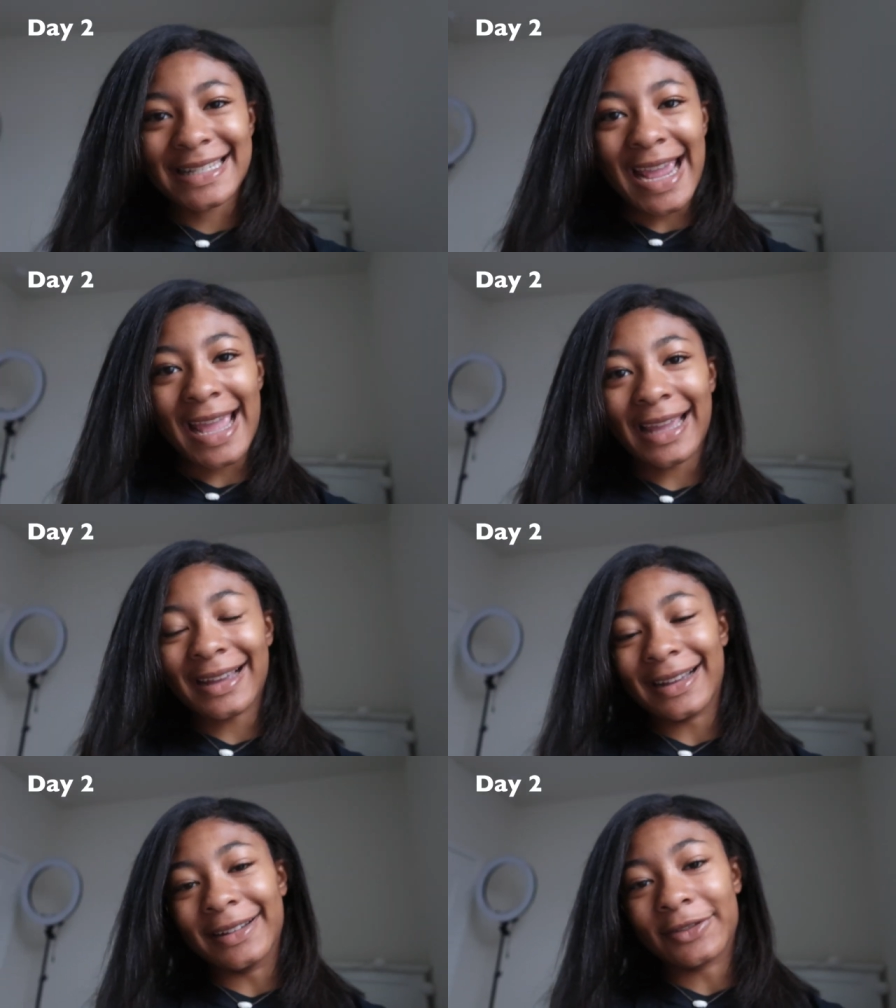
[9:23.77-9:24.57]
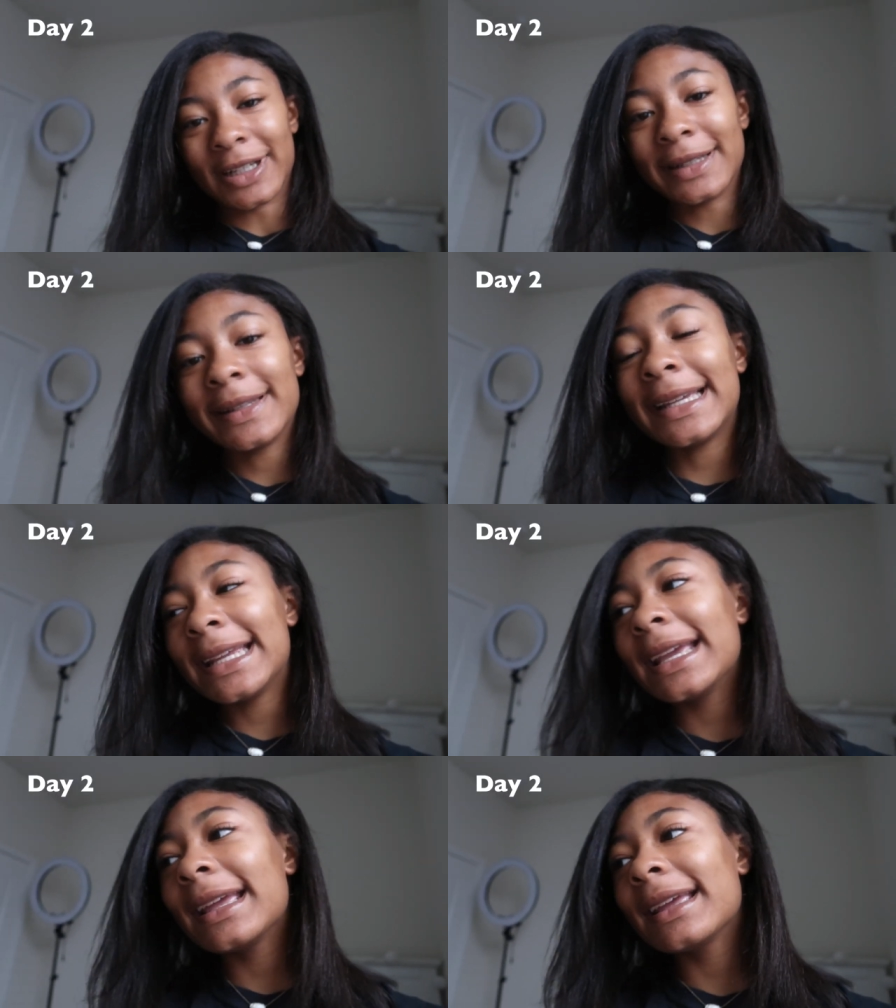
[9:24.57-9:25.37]
day of
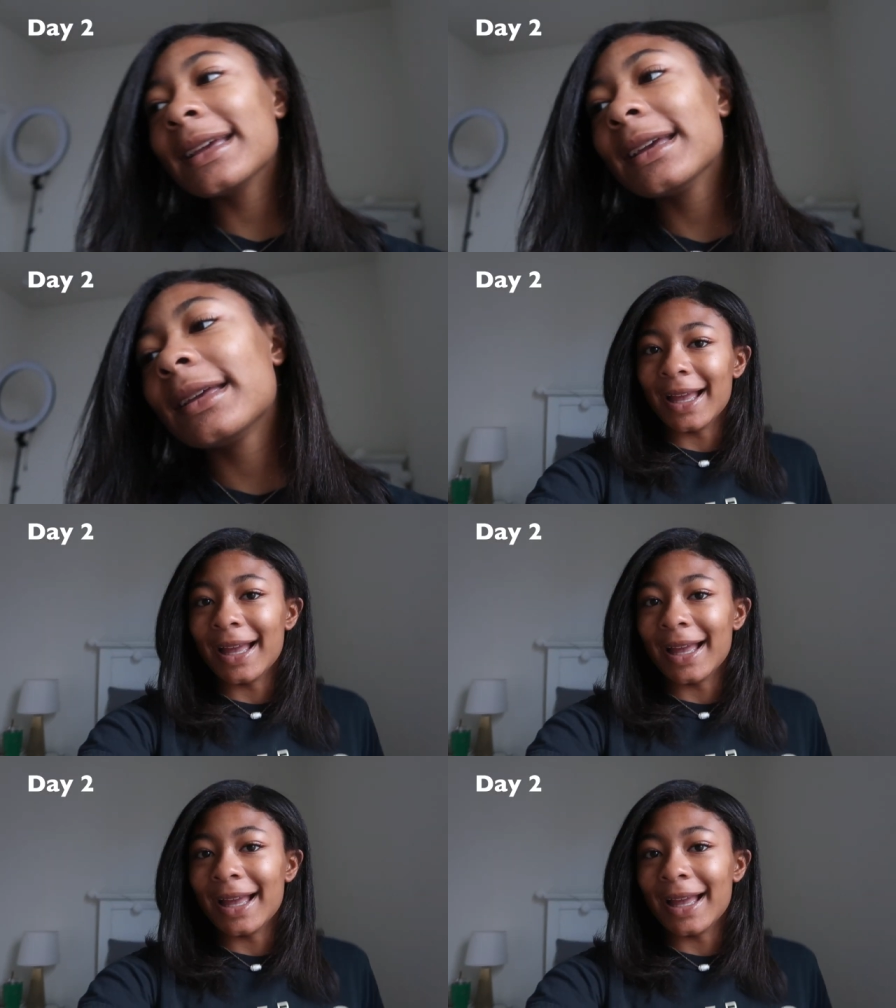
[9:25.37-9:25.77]
cleaning.